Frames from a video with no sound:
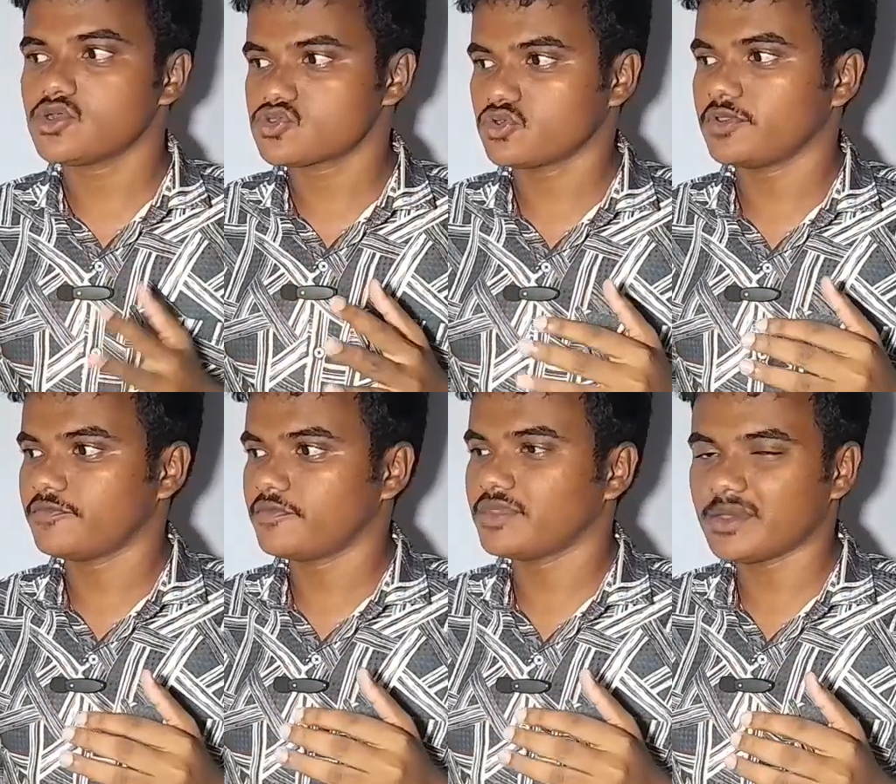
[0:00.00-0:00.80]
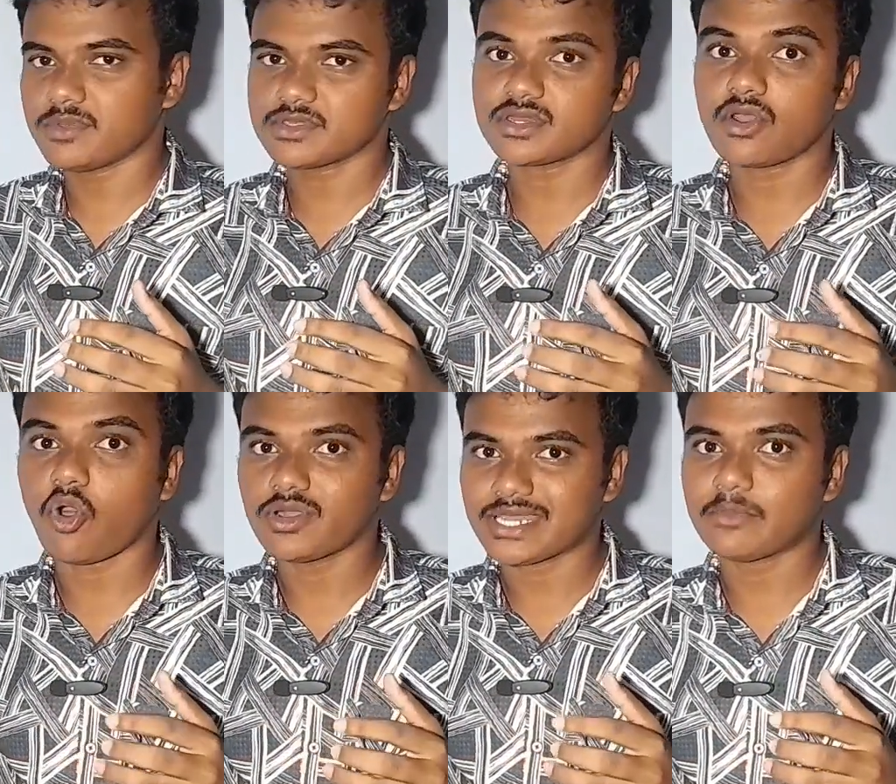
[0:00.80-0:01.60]
So if the person
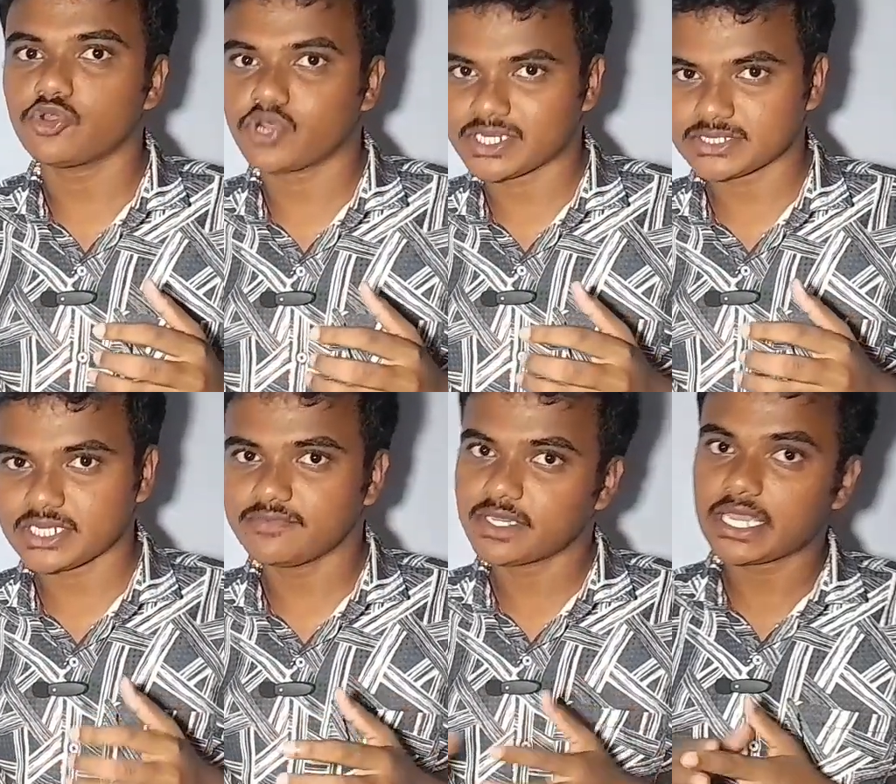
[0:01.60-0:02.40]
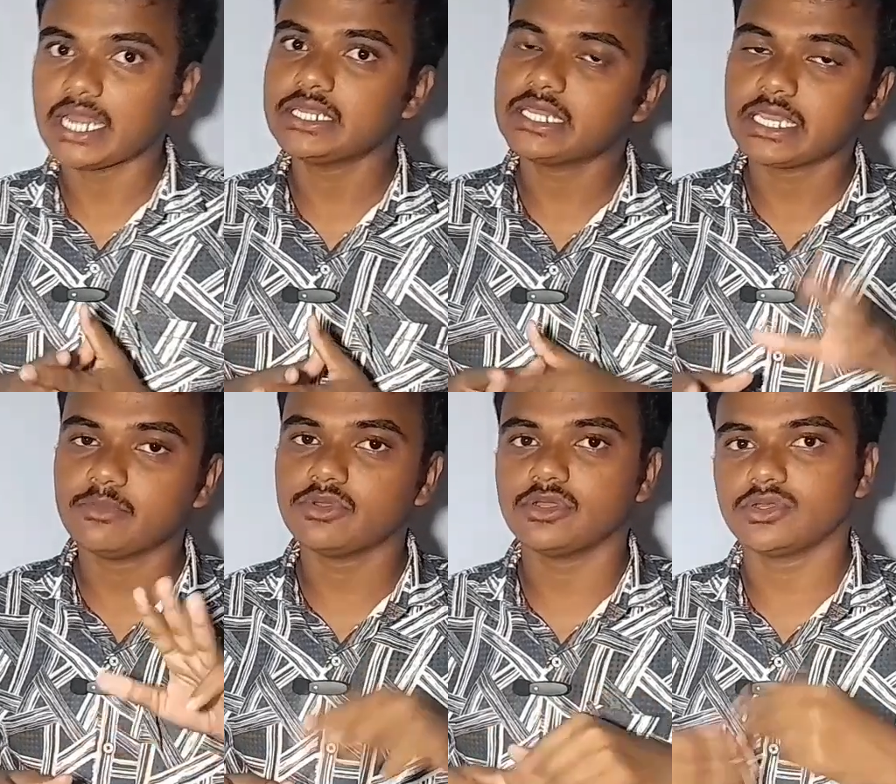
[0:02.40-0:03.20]
can't able to understand, we can
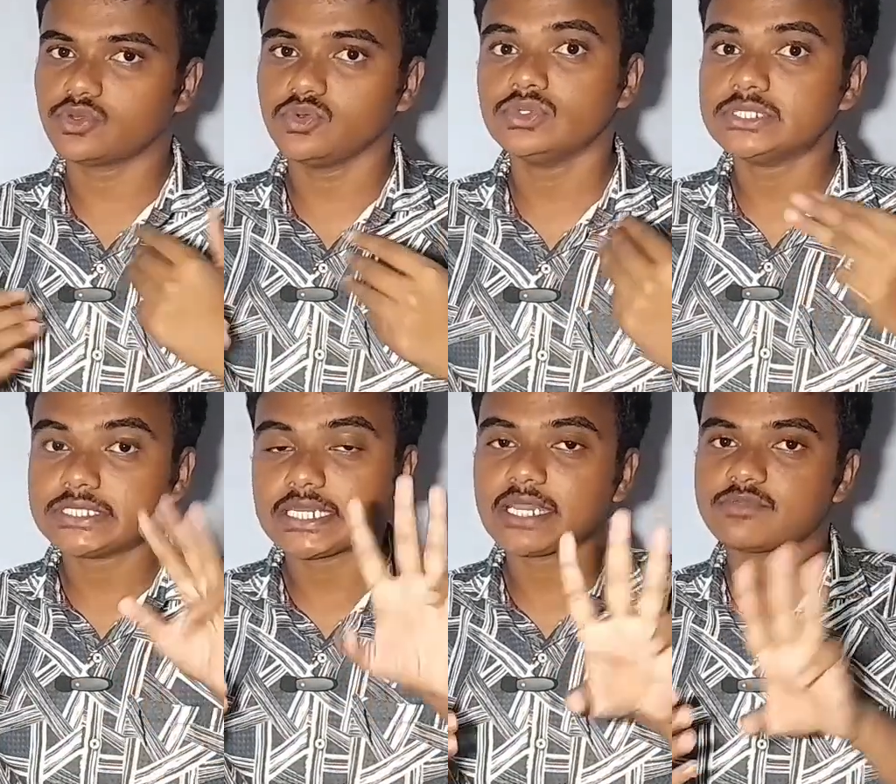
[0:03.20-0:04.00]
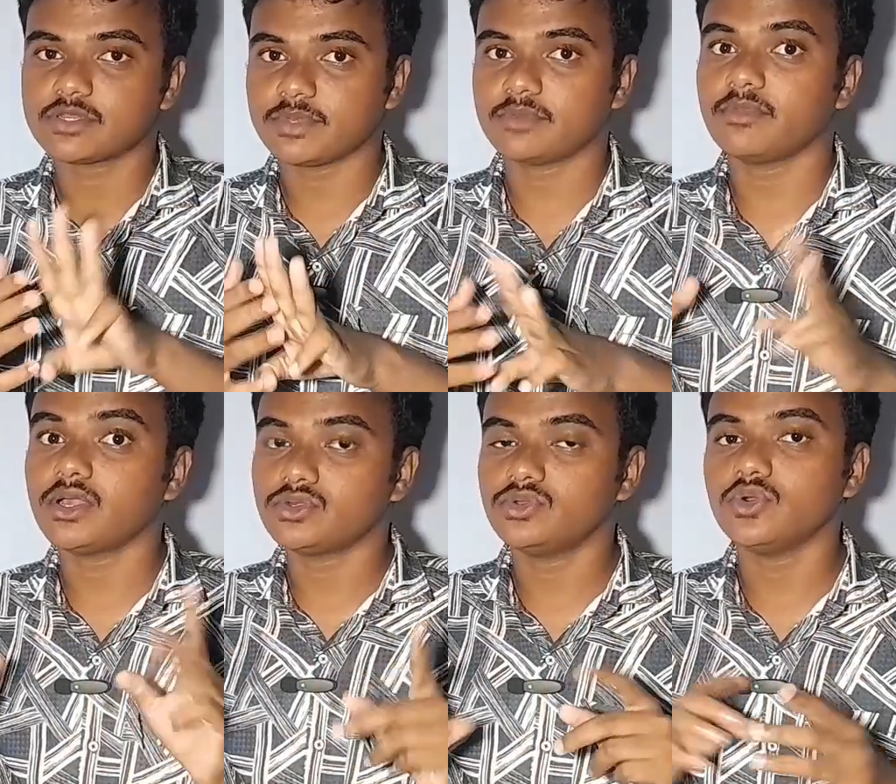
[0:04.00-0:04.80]
able to 3 times repeat, but
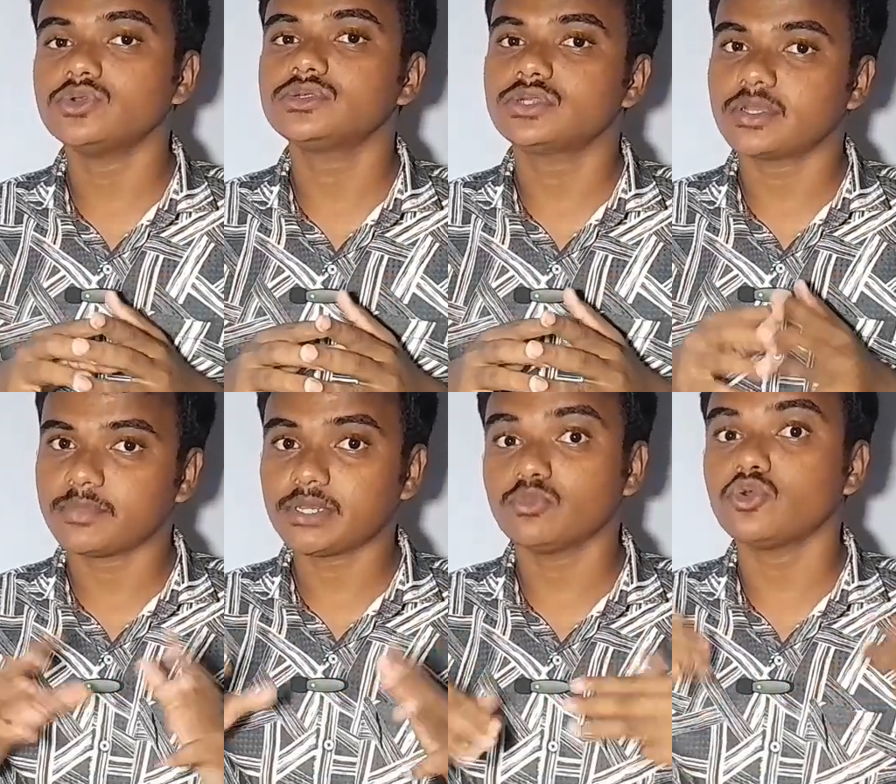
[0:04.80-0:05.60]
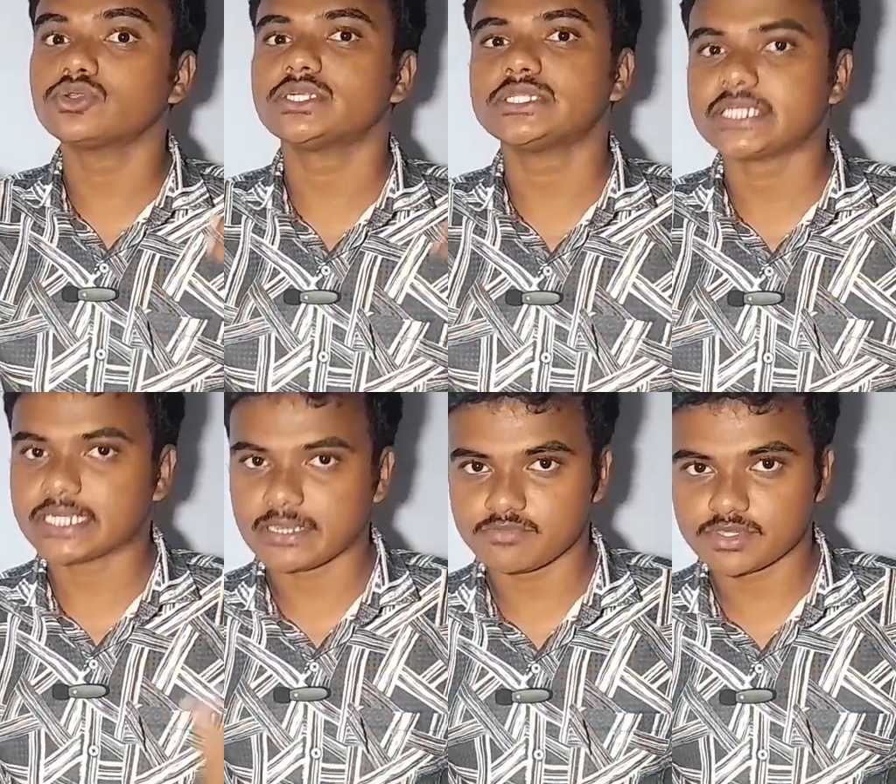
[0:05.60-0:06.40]
don't repeat more than 3
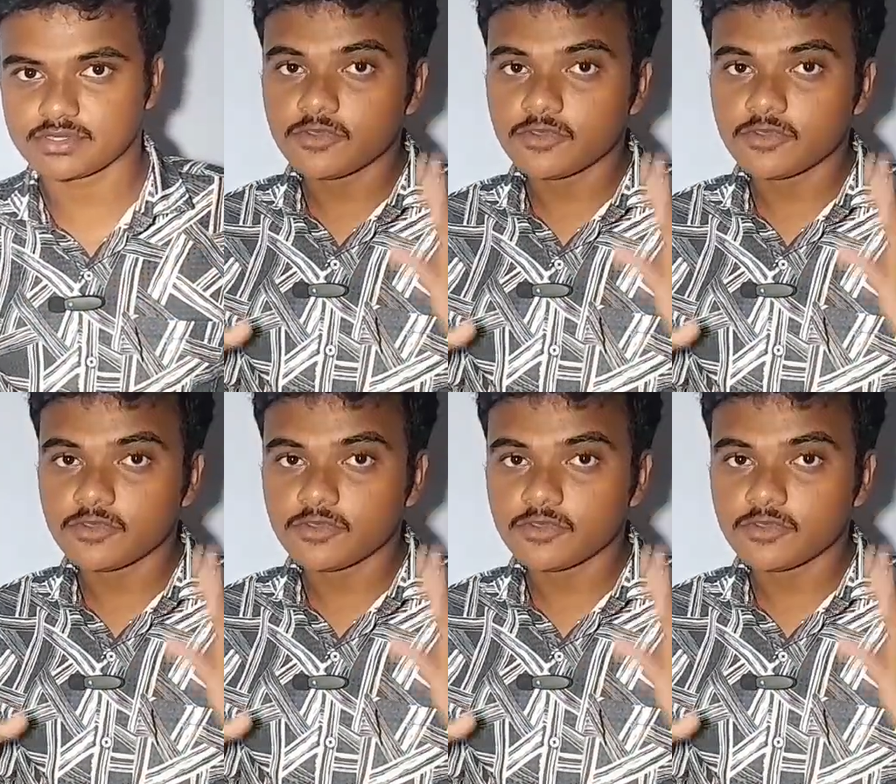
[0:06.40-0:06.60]
times.